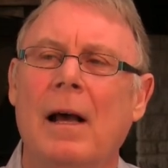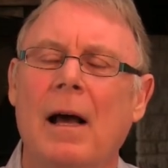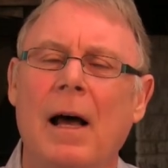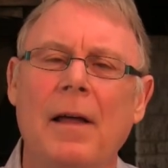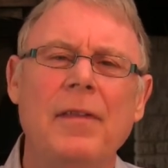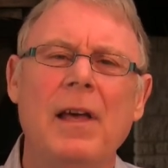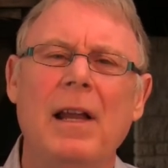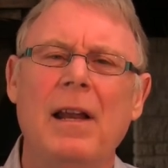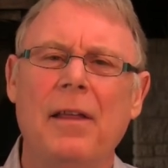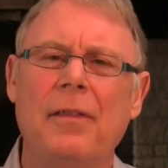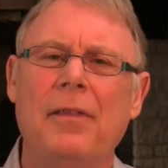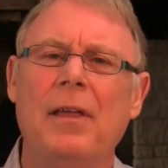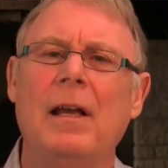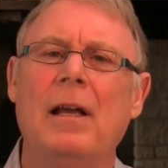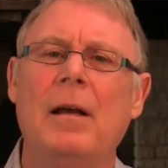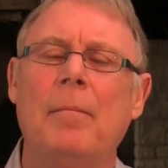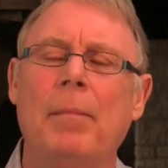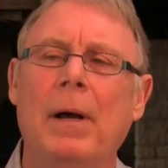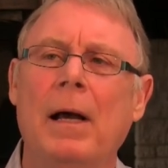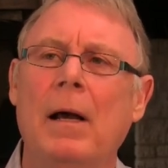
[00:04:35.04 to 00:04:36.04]
And then I
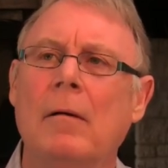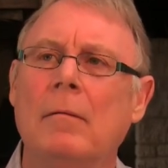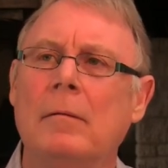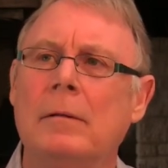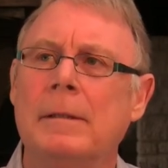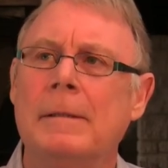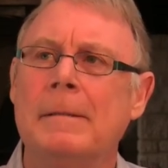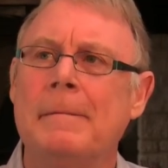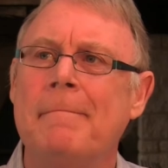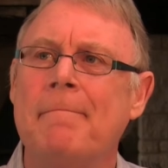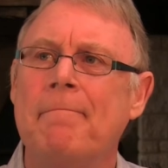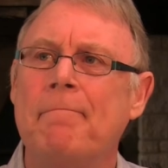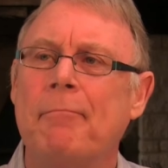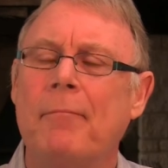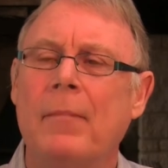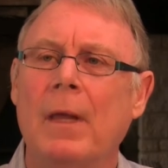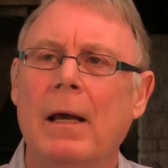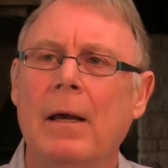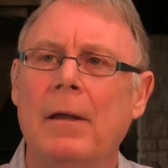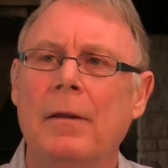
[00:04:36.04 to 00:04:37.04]
think about
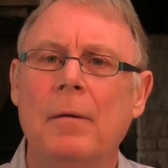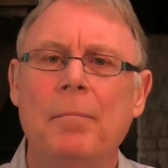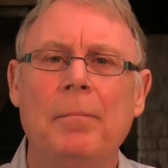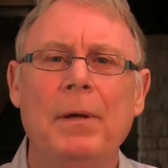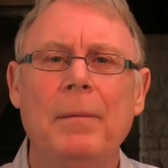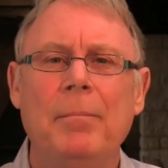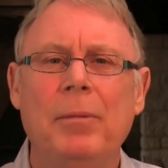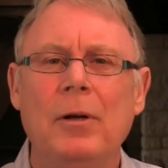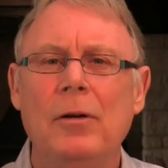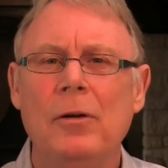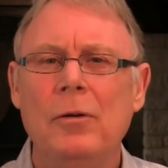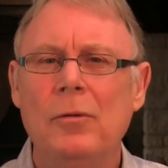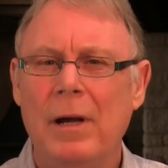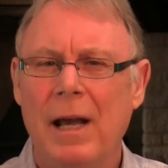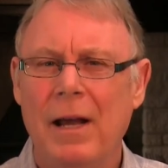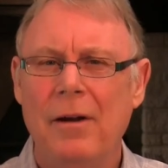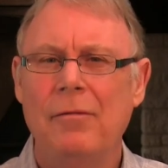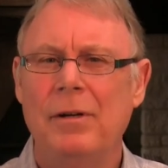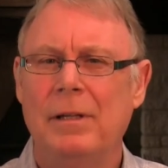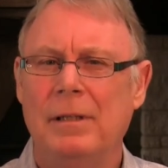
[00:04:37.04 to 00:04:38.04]
the people who
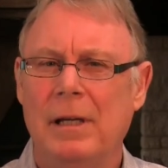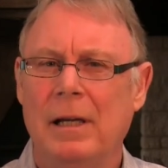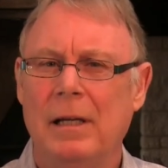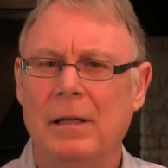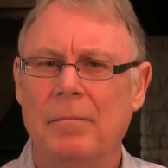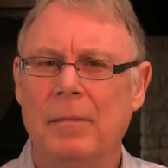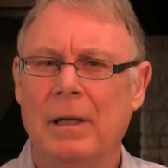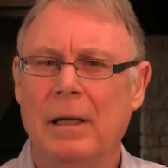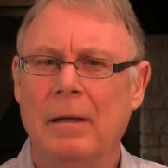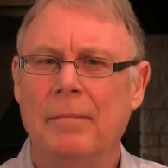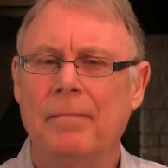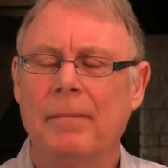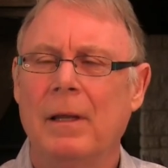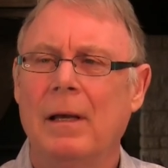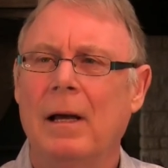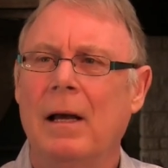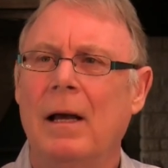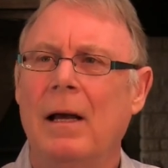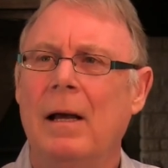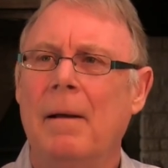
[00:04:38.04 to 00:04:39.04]
irritate me.
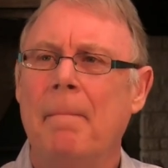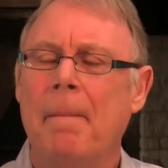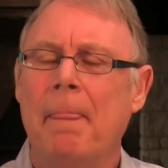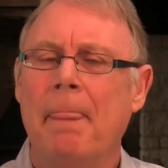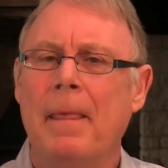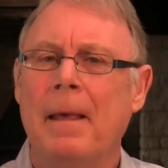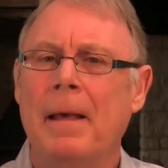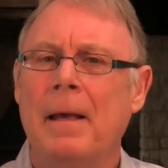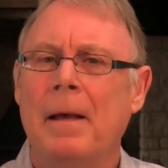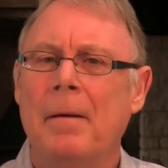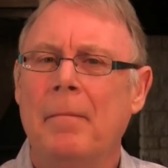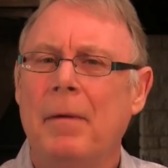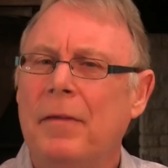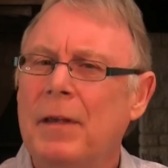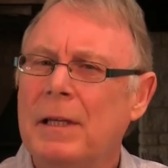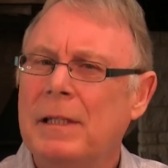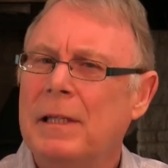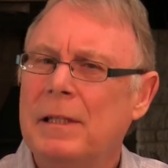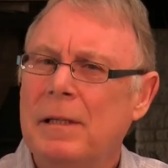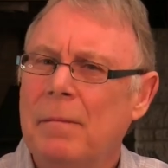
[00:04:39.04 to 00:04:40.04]

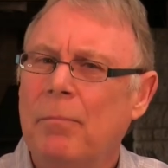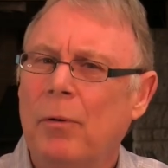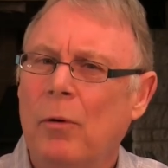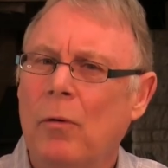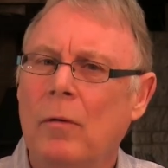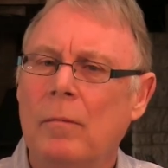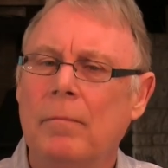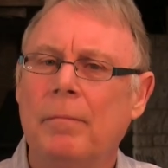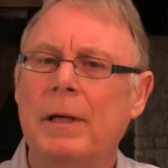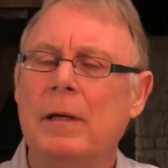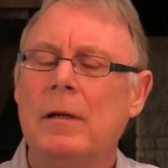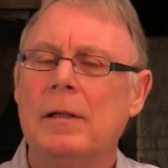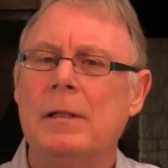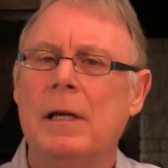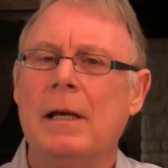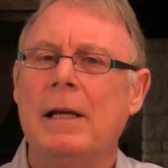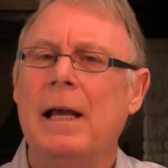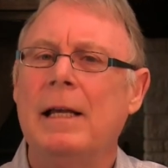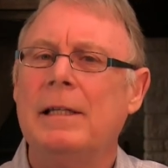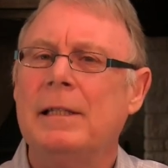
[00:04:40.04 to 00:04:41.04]
This is important
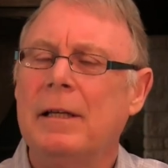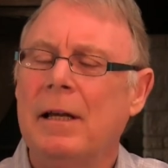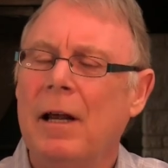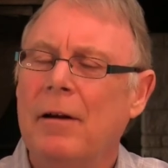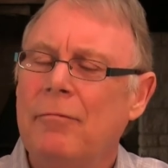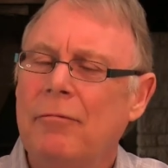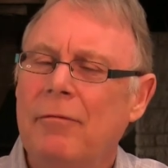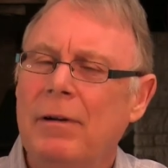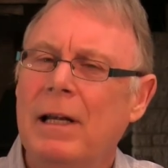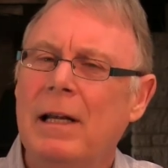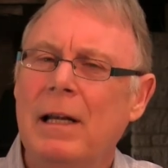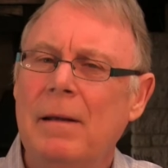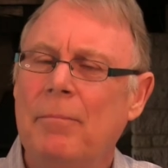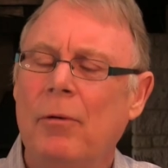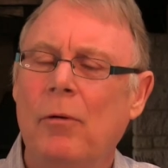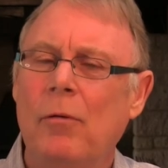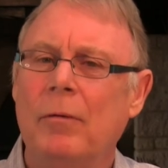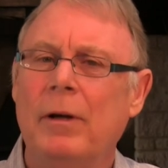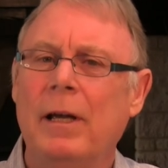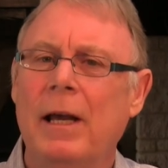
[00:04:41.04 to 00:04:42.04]
because it's a really
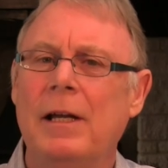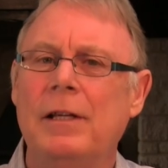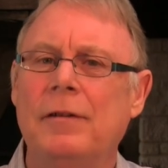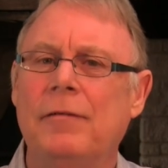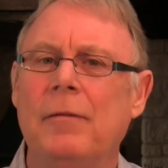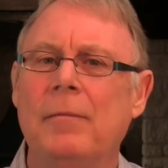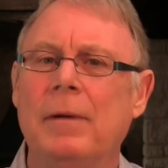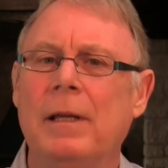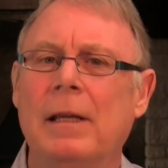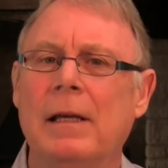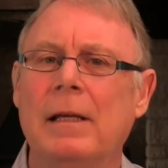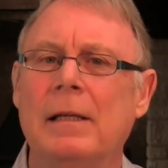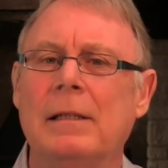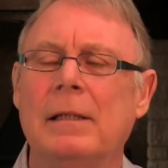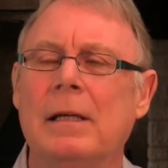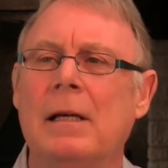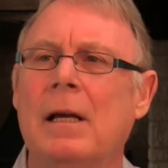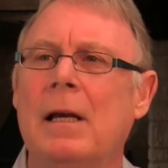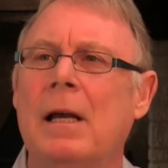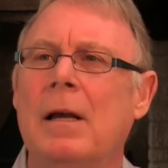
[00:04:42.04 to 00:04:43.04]
important gauge for me,
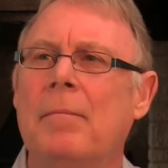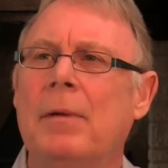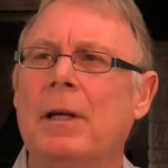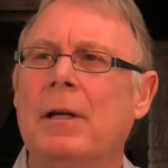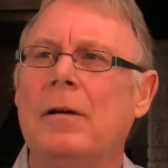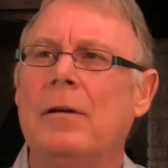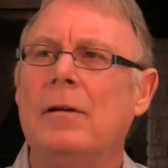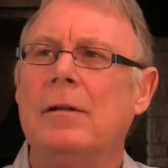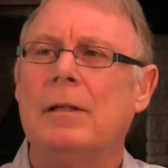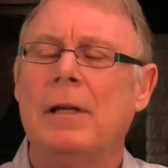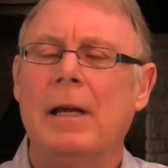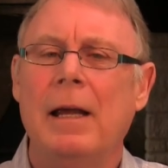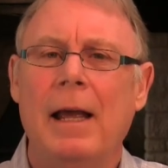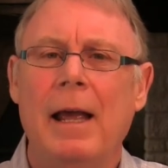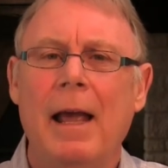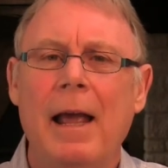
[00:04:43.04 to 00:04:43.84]
this. Because